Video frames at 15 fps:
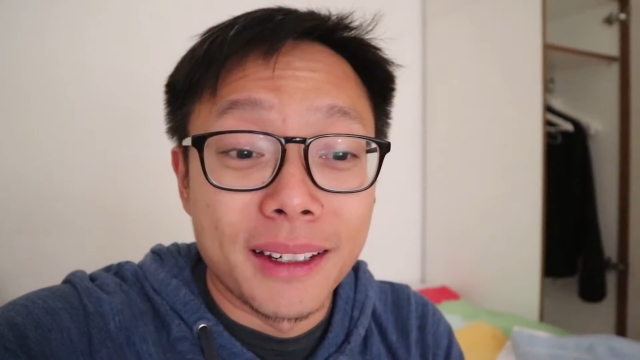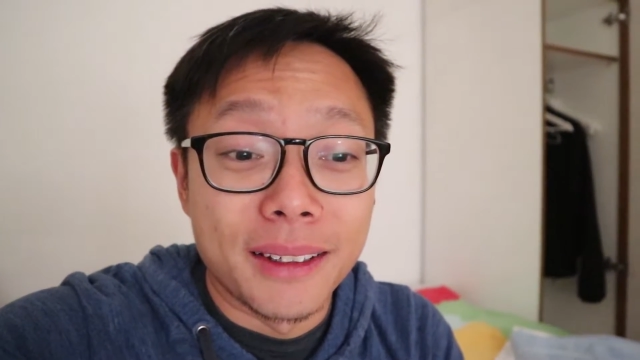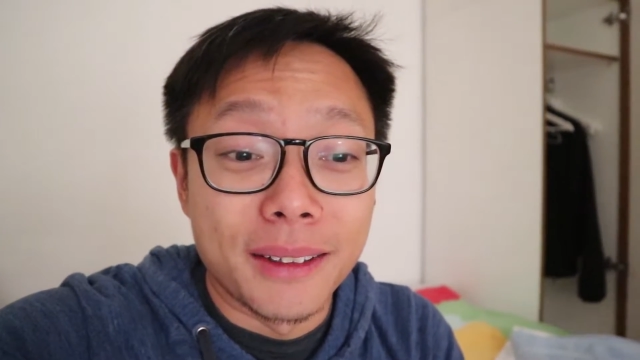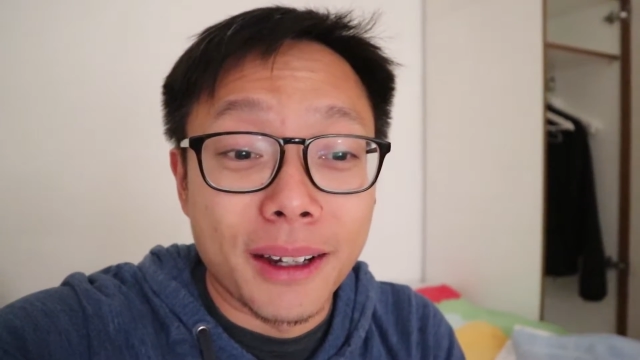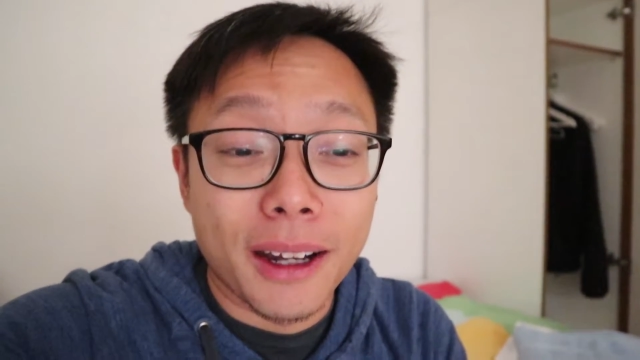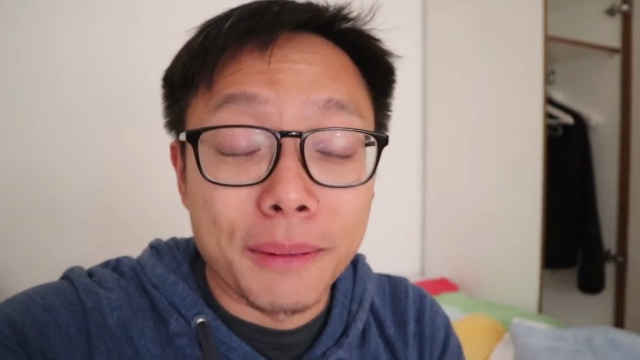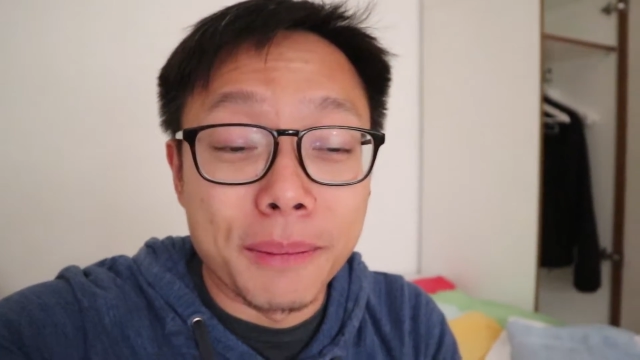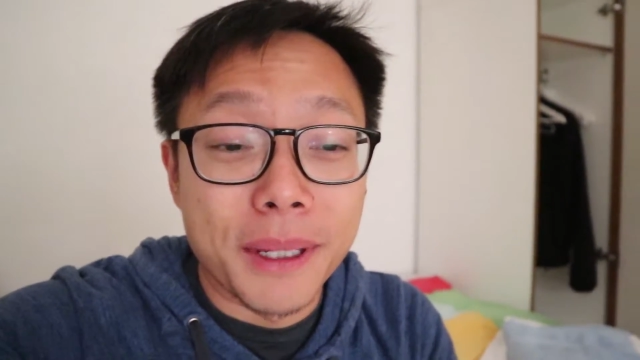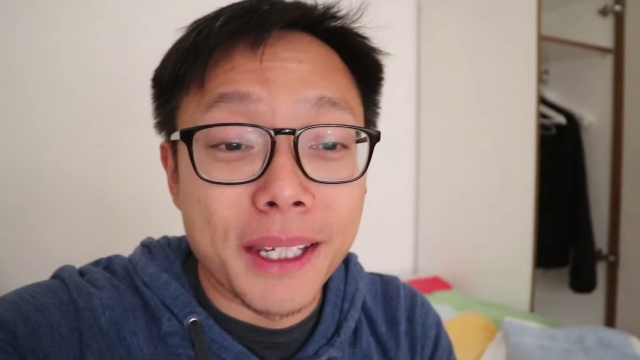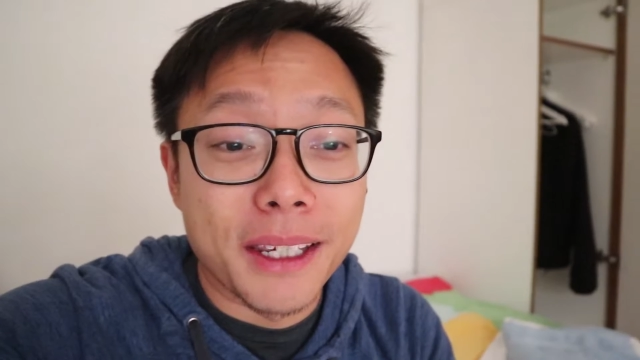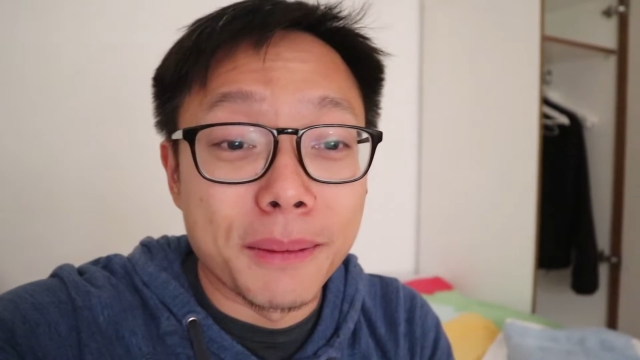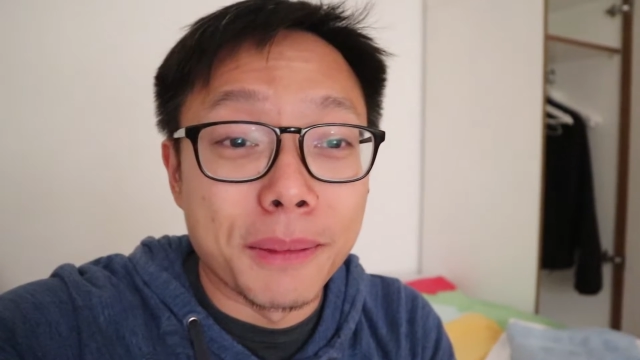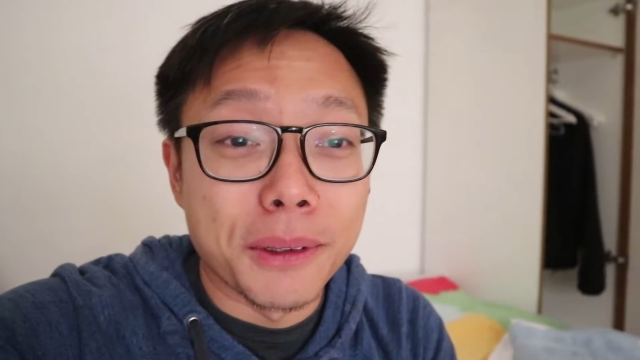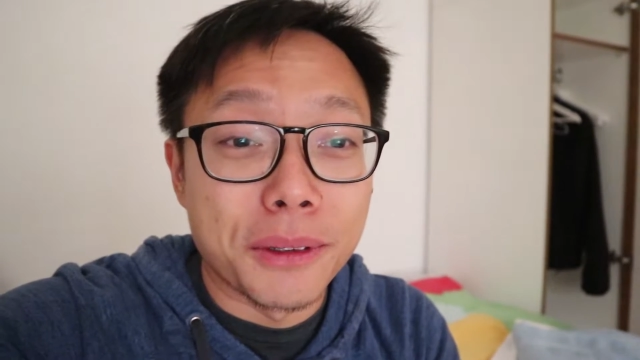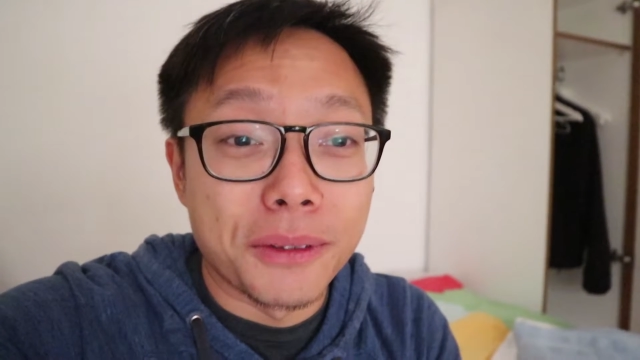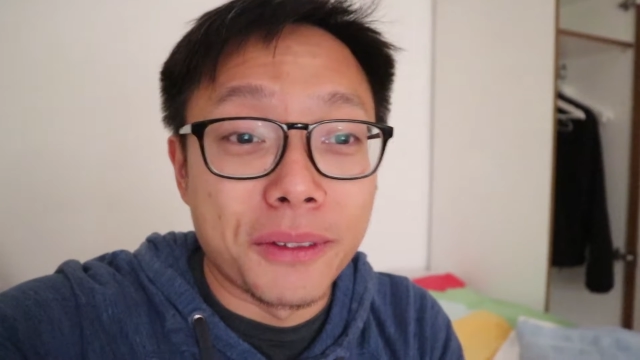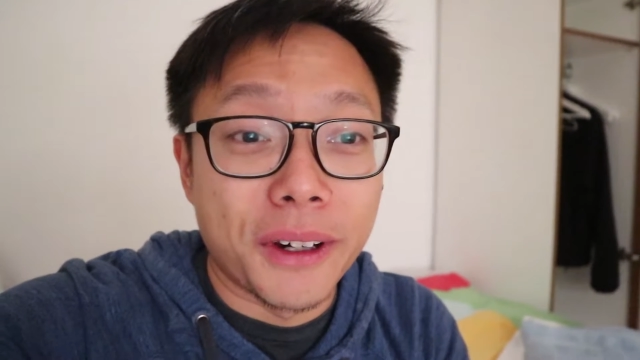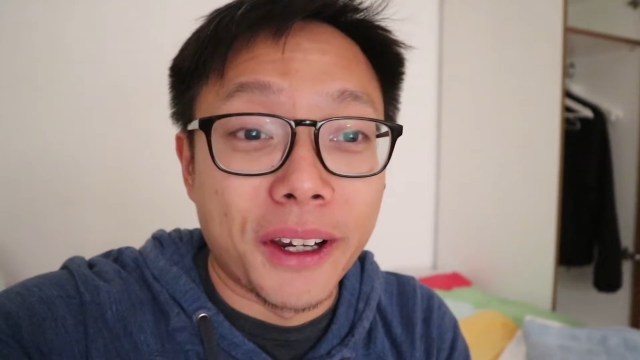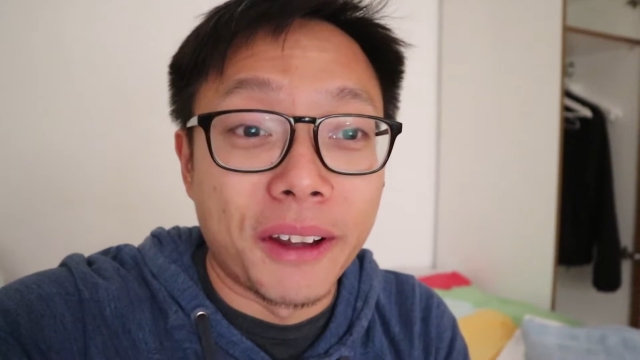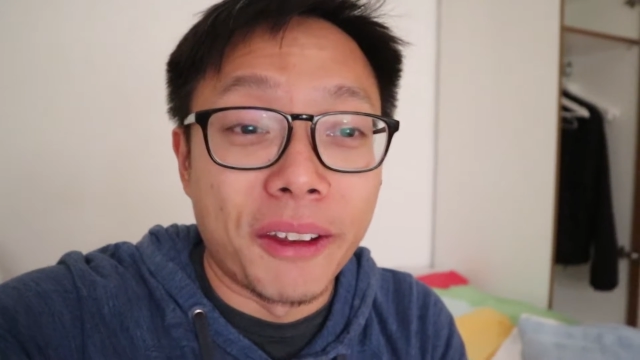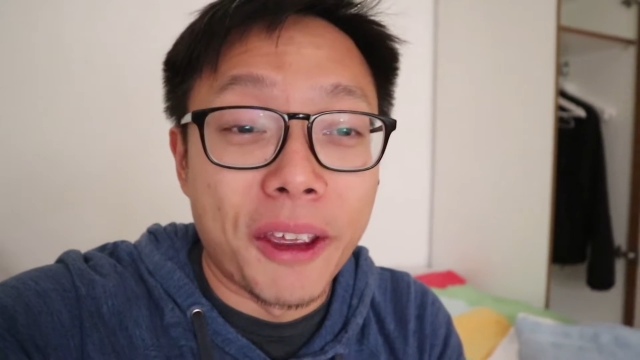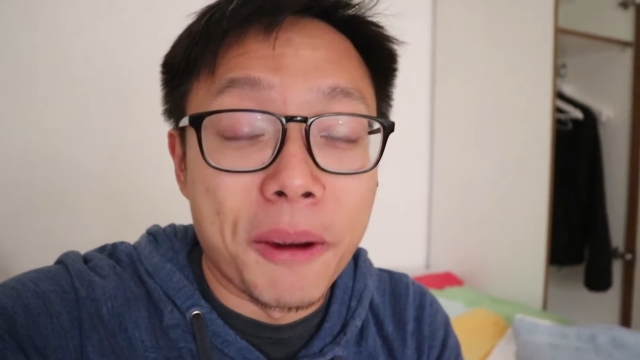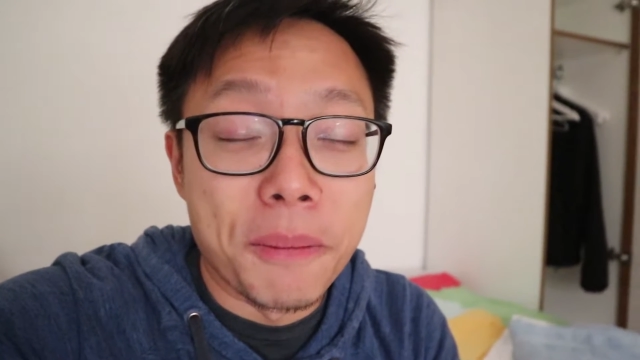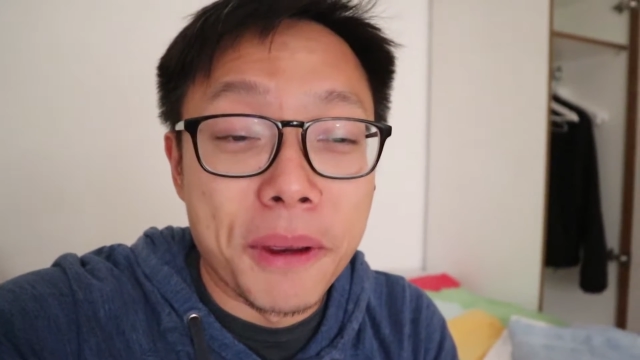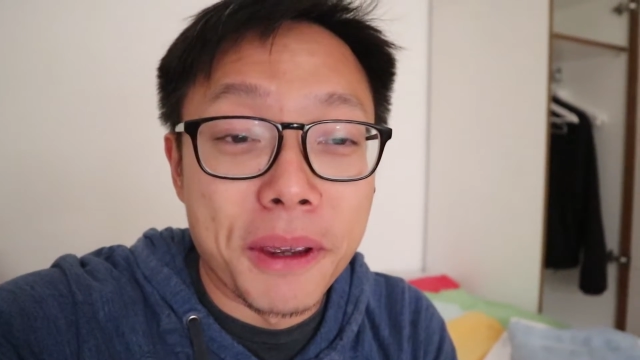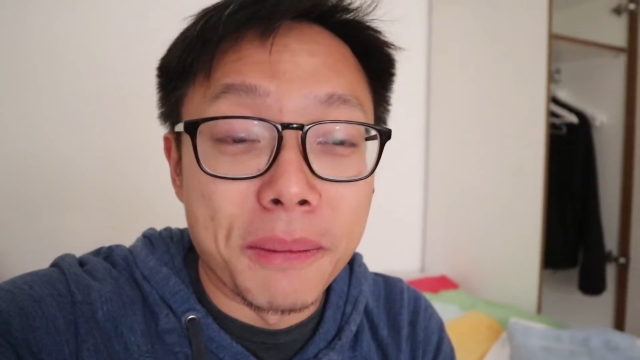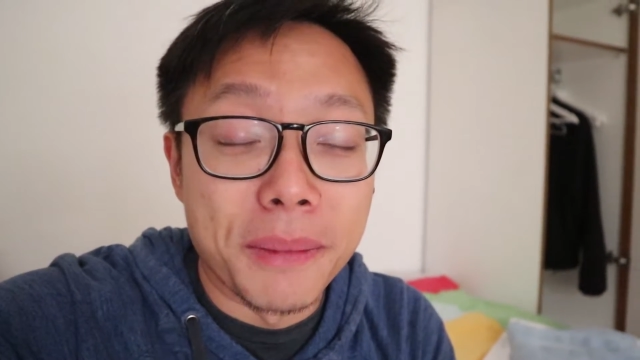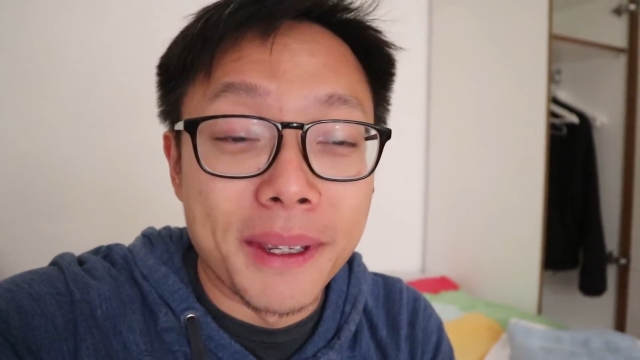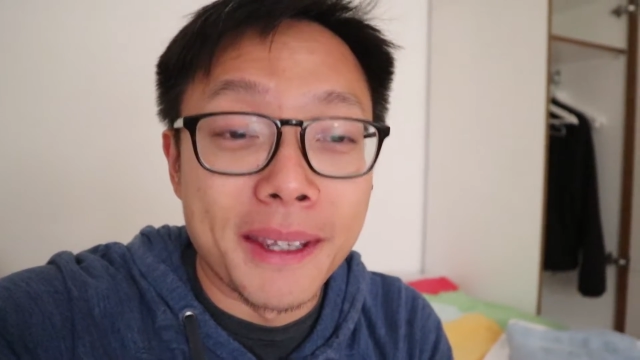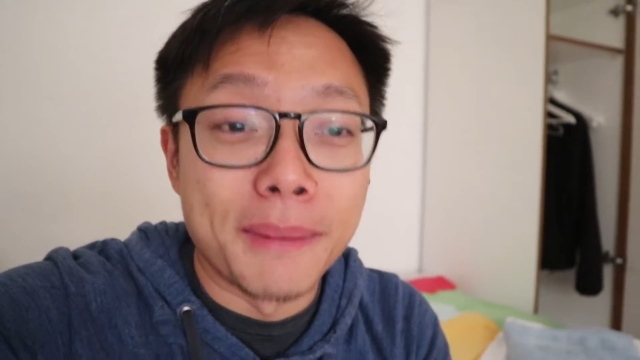not being able to find an
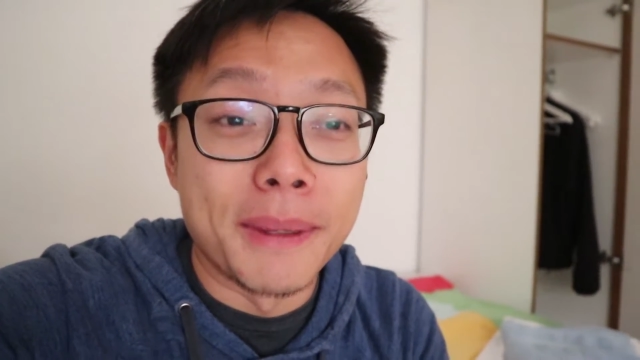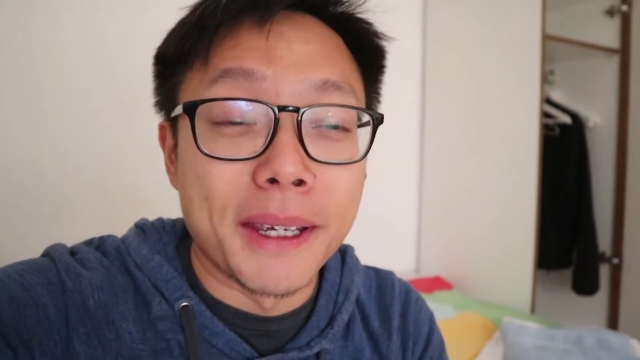Airbnb